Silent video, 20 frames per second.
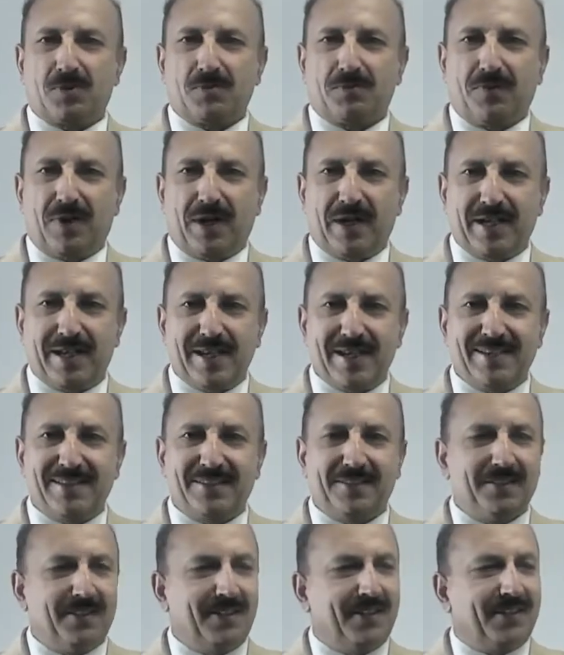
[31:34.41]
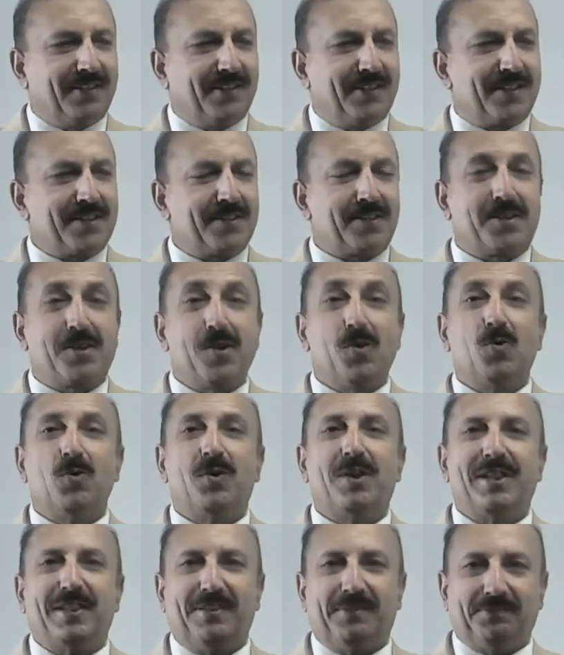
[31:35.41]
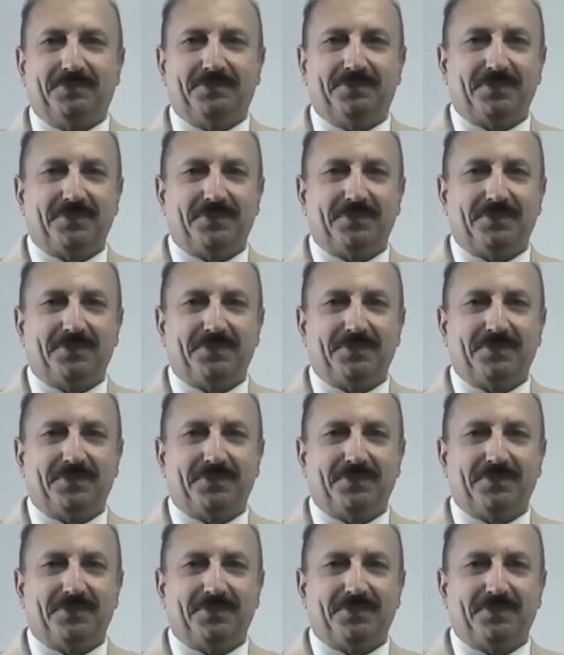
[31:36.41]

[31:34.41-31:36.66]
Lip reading: to find is, that is QT.